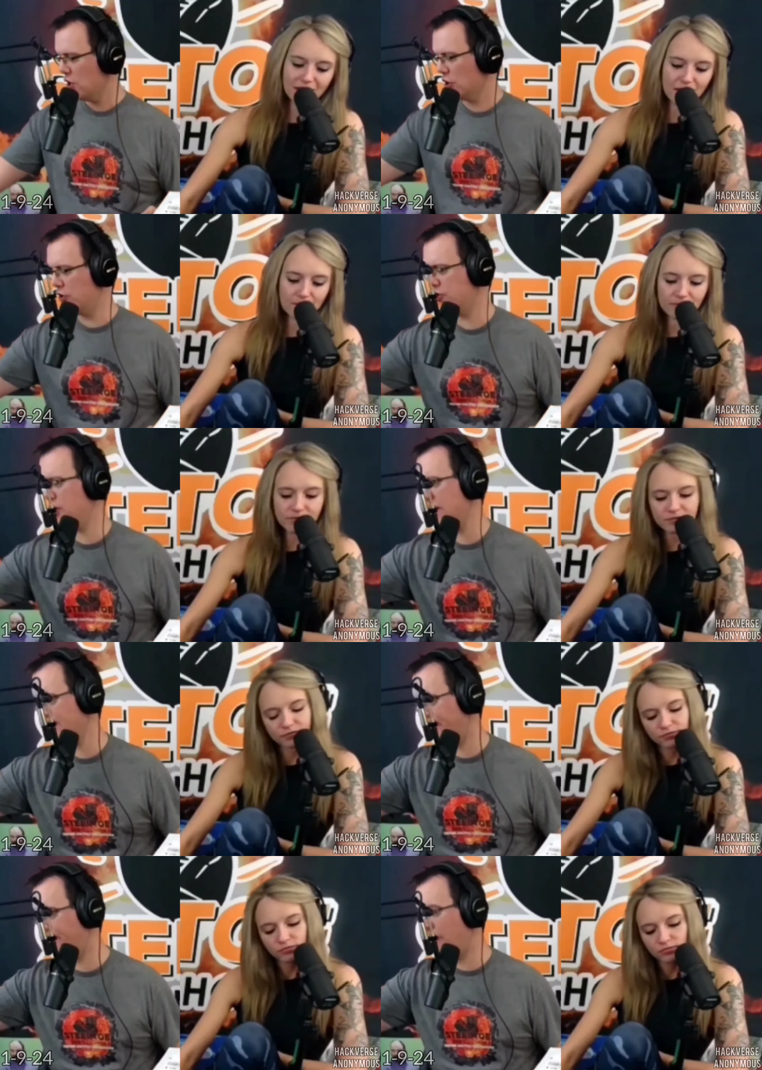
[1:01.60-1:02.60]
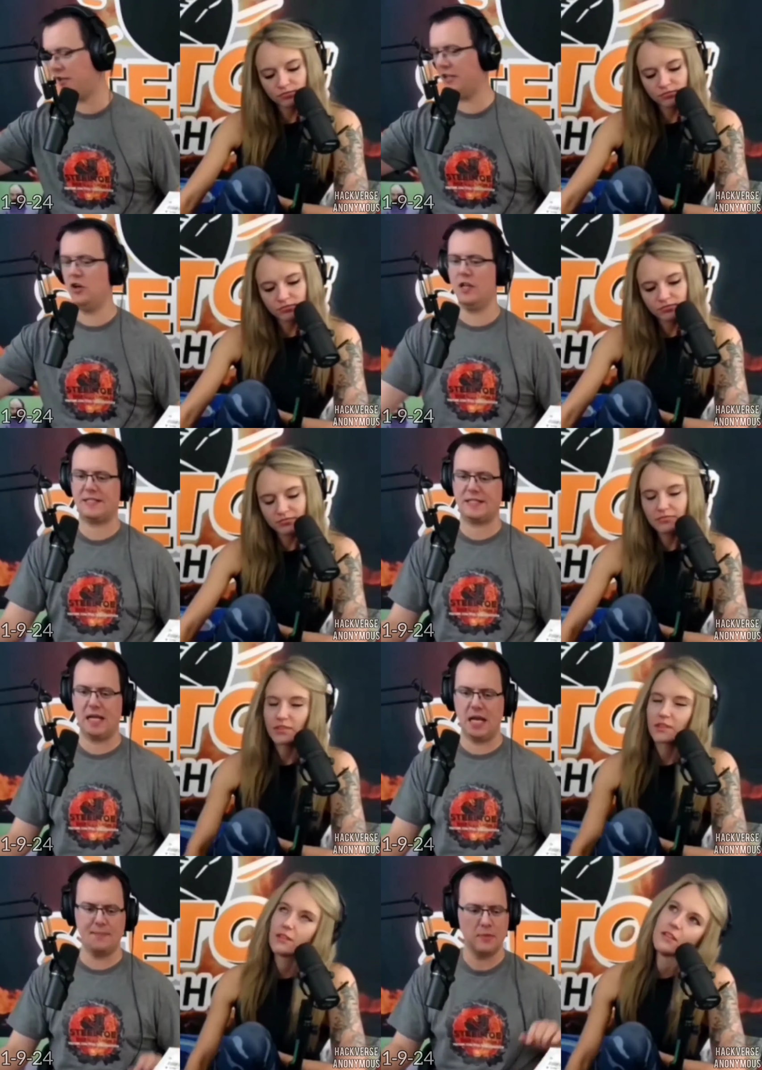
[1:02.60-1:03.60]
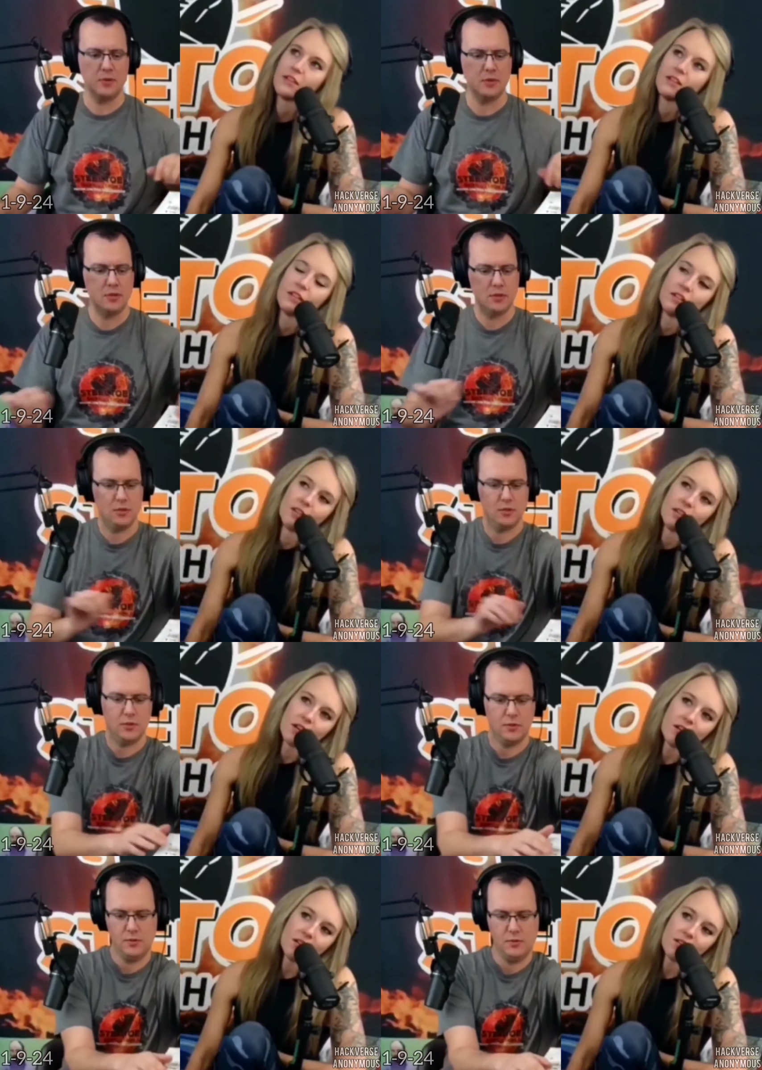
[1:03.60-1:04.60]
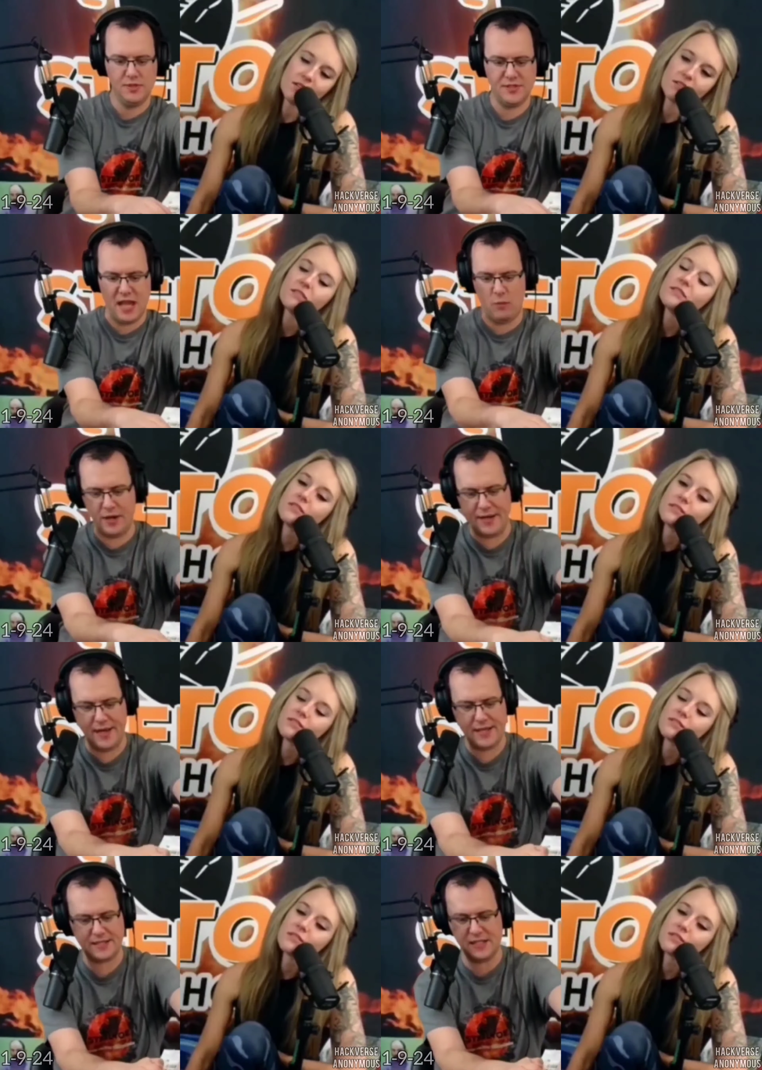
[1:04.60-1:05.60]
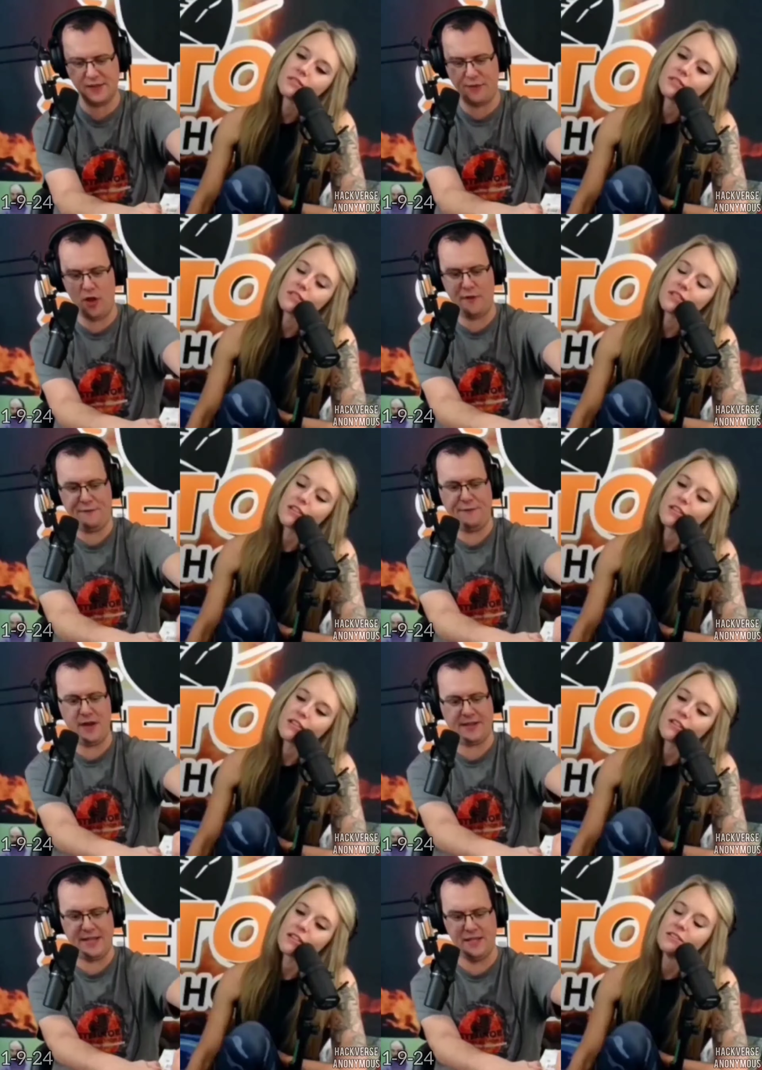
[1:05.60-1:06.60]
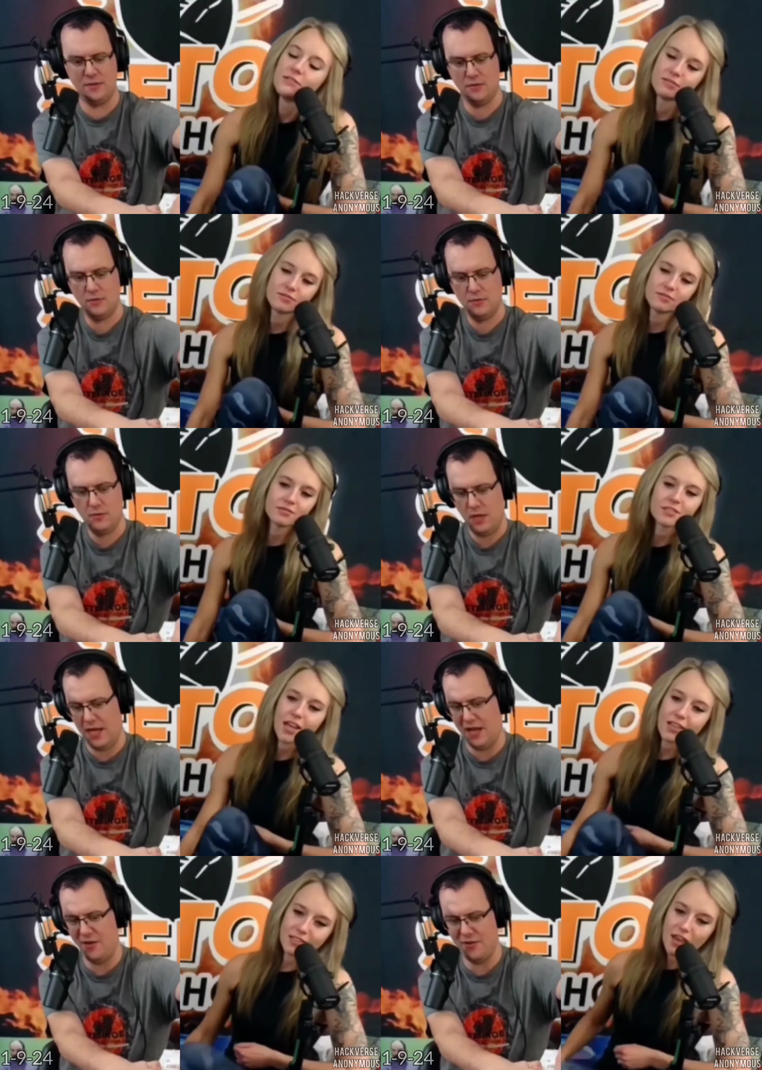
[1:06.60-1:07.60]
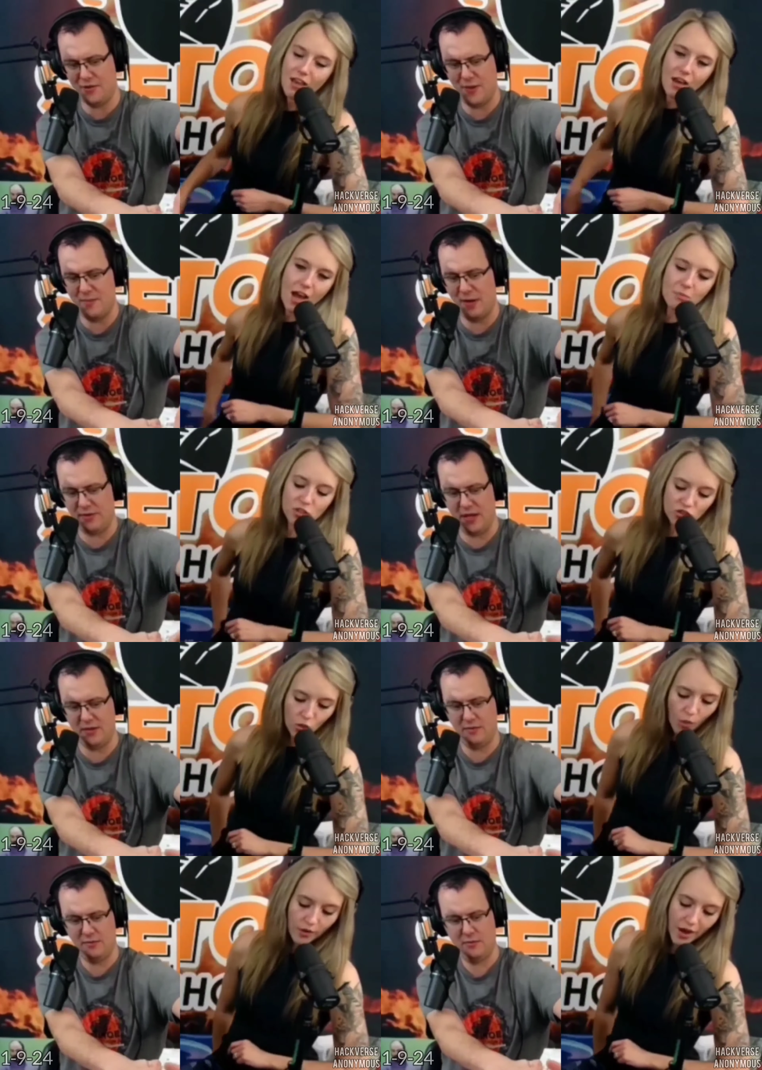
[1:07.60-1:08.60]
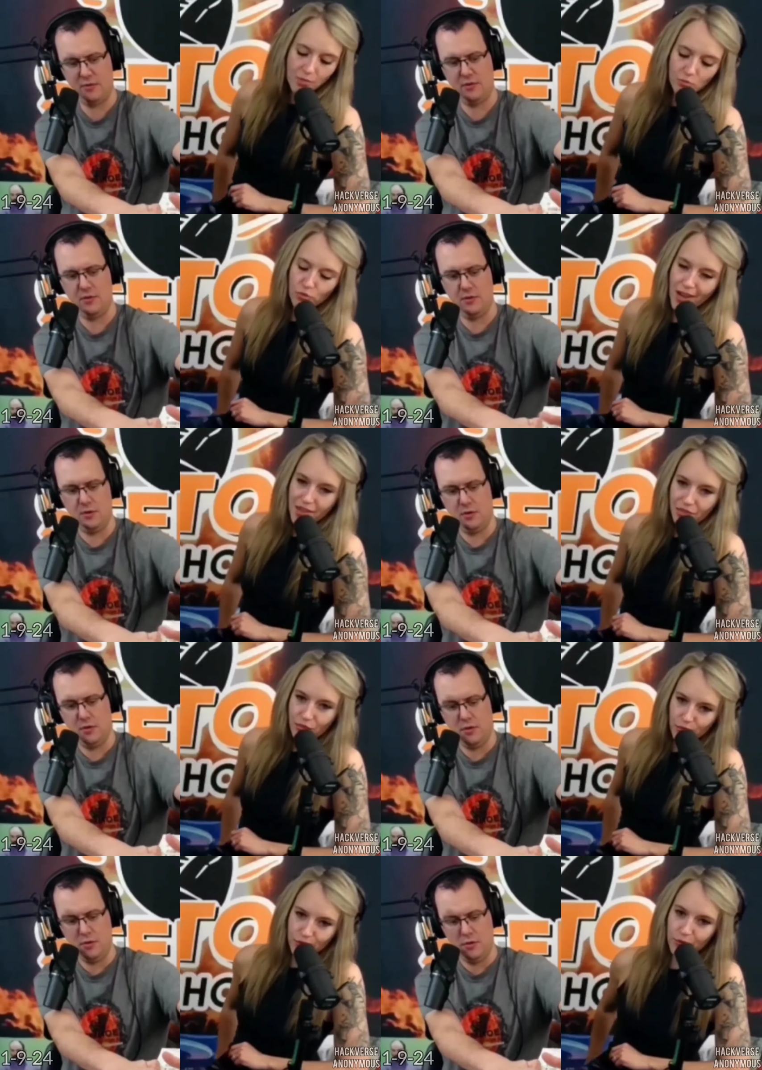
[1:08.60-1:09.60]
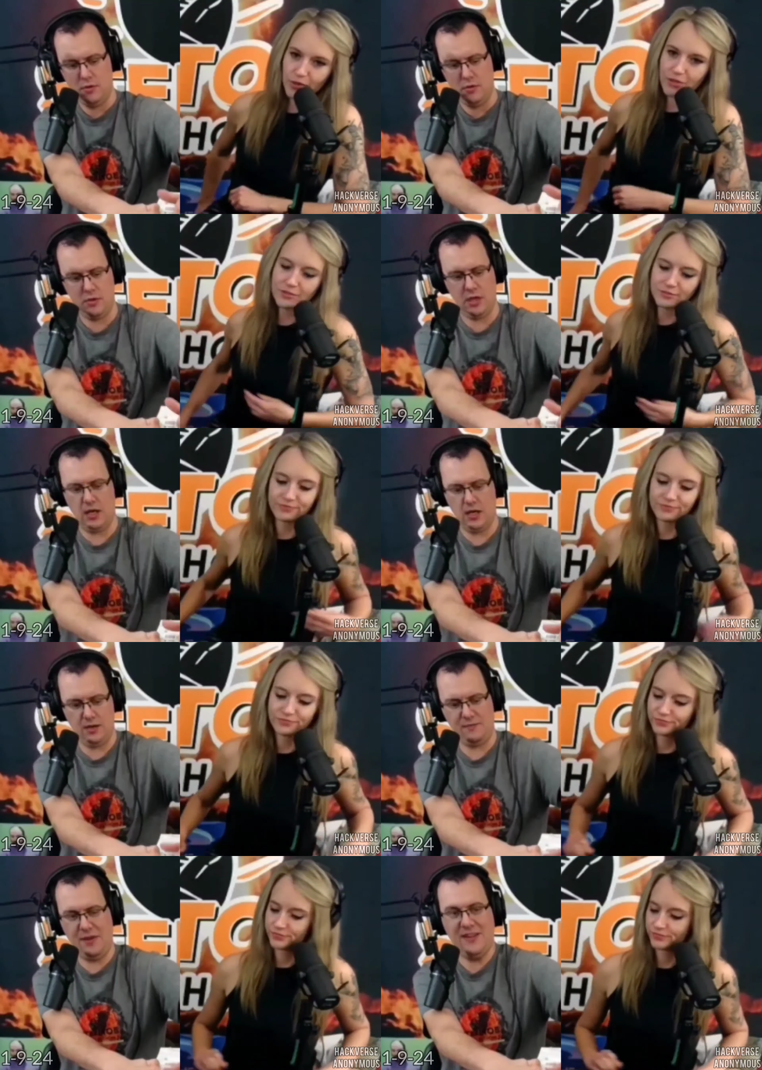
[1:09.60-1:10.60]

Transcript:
Speaker 1: him. Because you guys are fucking all the time? Is that what it is? Because of all the oh. fucking? I got another
Speaker 2: tweet about I'm that. I'm sore. I'm ran through.
Speaker 1: Uh,